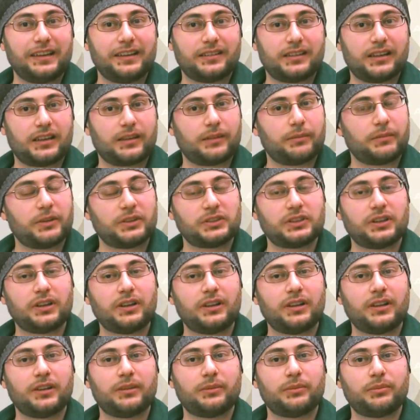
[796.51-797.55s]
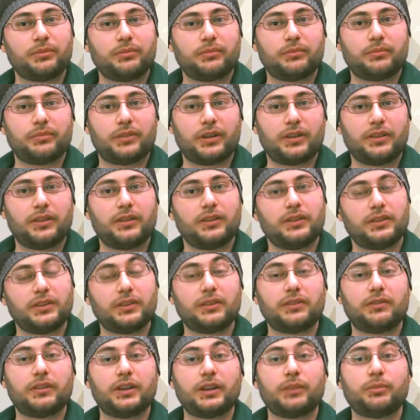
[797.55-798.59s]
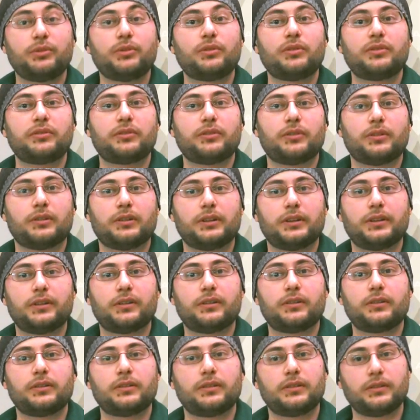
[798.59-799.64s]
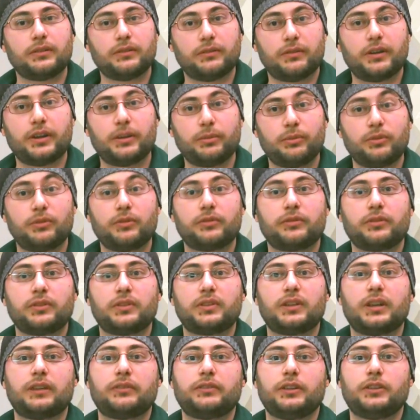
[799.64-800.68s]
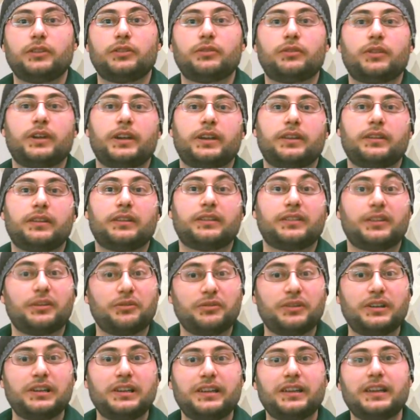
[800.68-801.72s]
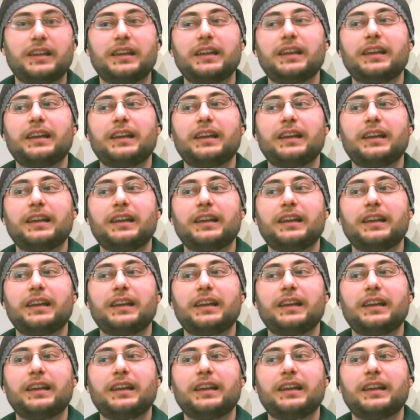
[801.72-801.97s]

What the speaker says: He's like, mashallah, brother, this is very beautiful, you know, very beautiful stuff that you write. I said, really?